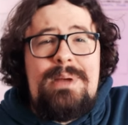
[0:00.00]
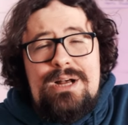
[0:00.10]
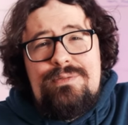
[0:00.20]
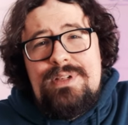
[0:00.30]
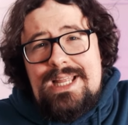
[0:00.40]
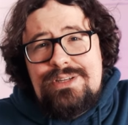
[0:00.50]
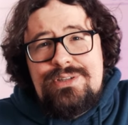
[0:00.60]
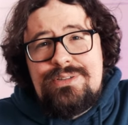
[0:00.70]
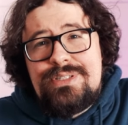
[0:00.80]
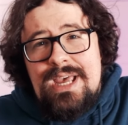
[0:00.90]
powerful
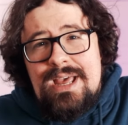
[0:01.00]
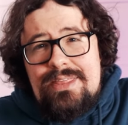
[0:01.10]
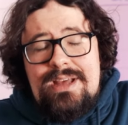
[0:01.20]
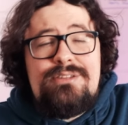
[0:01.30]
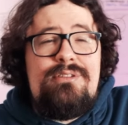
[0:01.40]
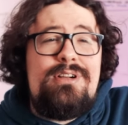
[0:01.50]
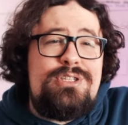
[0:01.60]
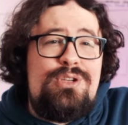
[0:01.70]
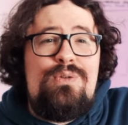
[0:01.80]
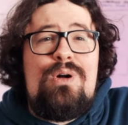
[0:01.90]
actions that
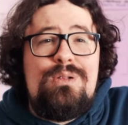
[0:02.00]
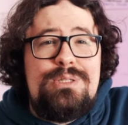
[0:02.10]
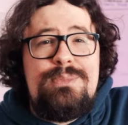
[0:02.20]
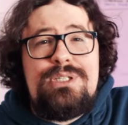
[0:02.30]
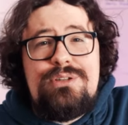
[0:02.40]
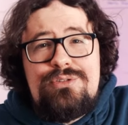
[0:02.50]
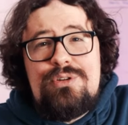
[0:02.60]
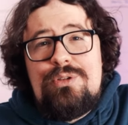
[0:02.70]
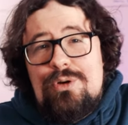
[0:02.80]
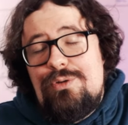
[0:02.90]
grant you ultimate
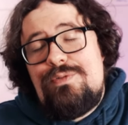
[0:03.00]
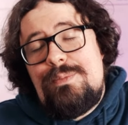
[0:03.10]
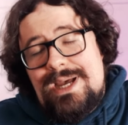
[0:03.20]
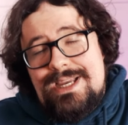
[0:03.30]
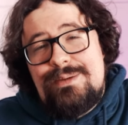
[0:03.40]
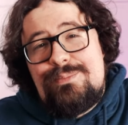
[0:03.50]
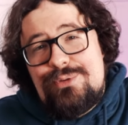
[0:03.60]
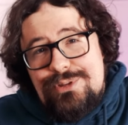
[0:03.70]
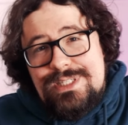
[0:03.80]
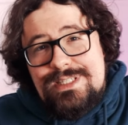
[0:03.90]
control over packet
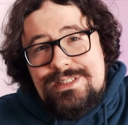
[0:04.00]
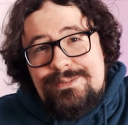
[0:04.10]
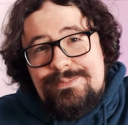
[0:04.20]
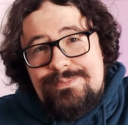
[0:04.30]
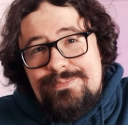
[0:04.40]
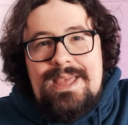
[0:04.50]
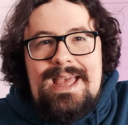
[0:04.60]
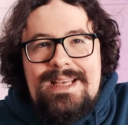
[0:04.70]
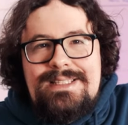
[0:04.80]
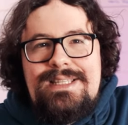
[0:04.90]
processing.
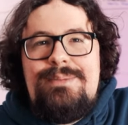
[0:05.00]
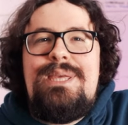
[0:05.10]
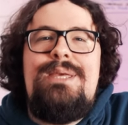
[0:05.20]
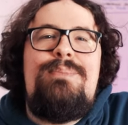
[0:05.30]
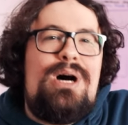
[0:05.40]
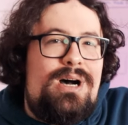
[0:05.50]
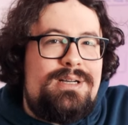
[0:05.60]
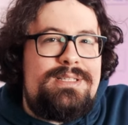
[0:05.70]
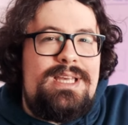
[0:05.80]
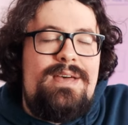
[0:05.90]
XDP
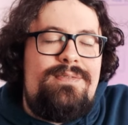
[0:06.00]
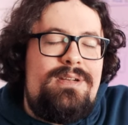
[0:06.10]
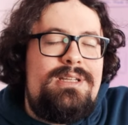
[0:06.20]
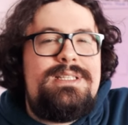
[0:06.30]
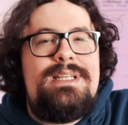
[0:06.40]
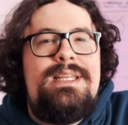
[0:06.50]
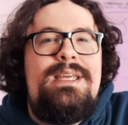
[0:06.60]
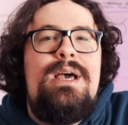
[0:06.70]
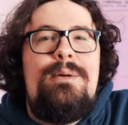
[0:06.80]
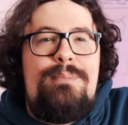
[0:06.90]
pass effortlessly
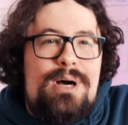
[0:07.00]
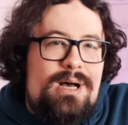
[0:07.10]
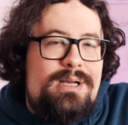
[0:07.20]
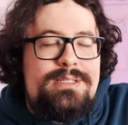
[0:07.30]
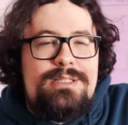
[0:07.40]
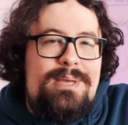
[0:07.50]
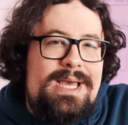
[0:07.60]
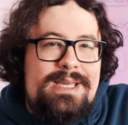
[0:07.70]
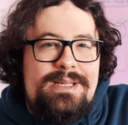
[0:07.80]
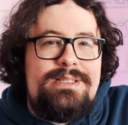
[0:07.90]
pass the
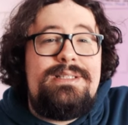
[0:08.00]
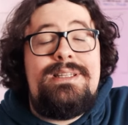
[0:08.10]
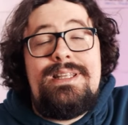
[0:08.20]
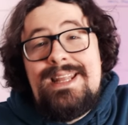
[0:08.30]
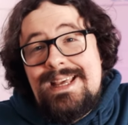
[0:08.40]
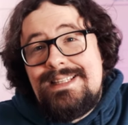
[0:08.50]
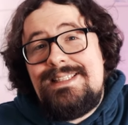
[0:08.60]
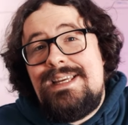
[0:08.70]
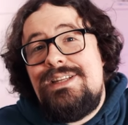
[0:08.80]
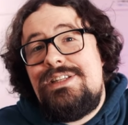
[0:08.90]
packets to the next
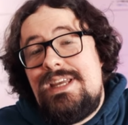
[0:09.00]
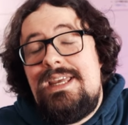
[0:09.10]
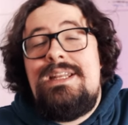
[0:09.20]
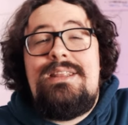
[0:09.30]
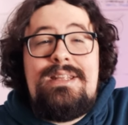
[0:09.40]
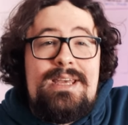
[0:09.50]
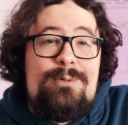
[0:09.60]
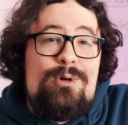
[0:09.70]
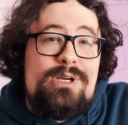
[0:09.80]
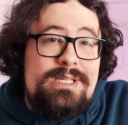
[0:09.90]
stage in the
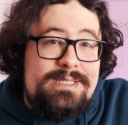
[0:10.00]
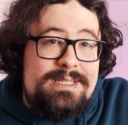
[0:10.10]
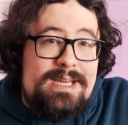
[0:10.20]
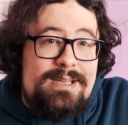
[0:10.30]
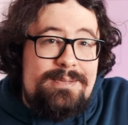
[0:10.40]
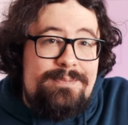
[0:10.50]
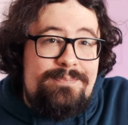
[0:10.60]
networking stack.